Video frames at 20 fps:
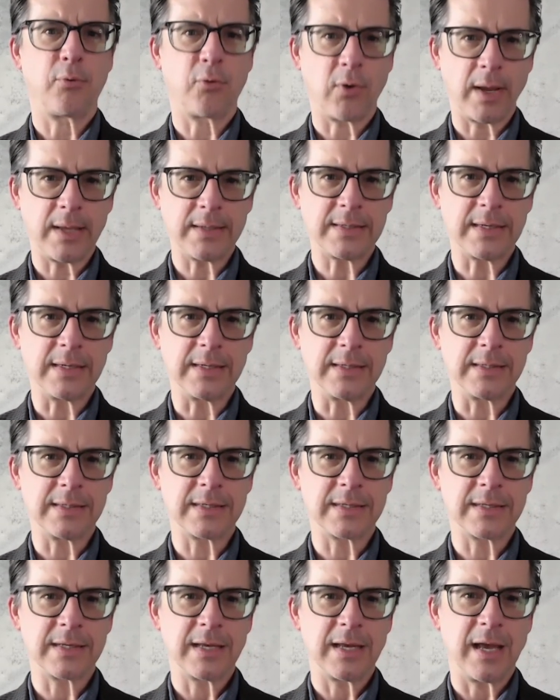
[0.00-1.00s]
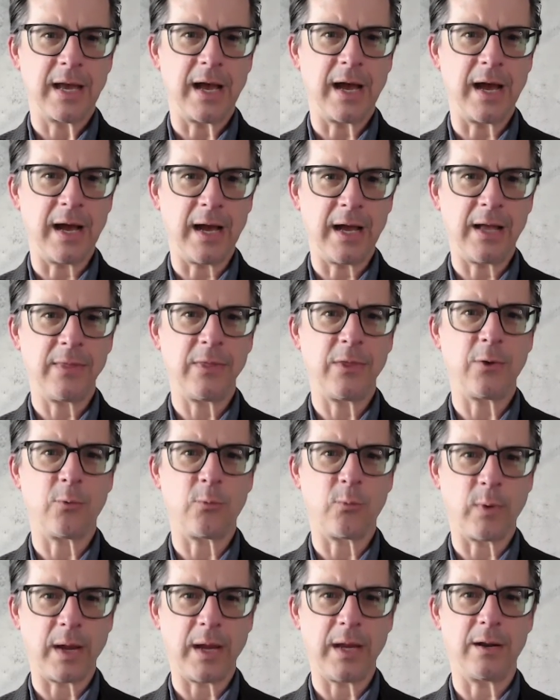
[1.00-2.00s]
presence on the
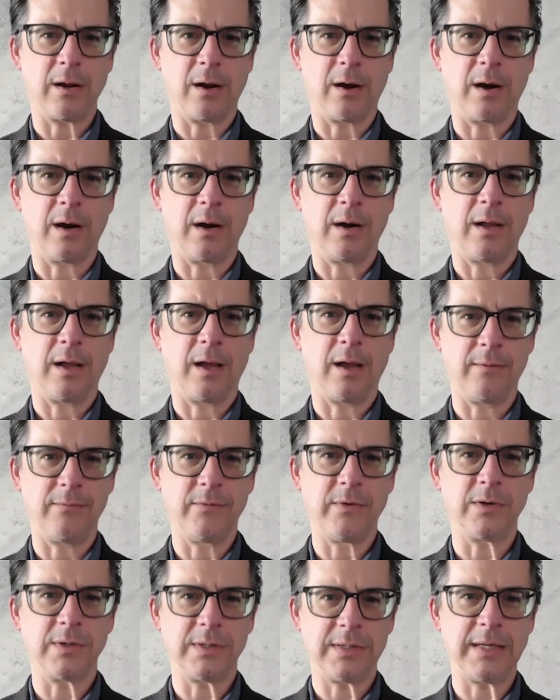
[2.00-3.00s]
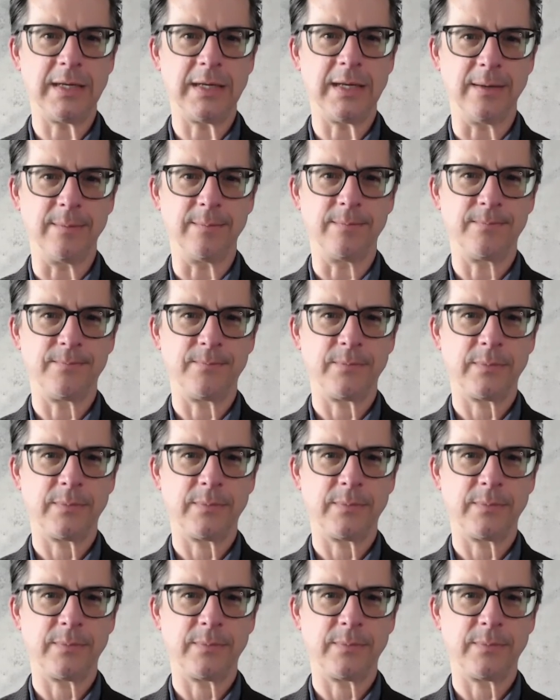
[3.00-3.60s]
radar of your team.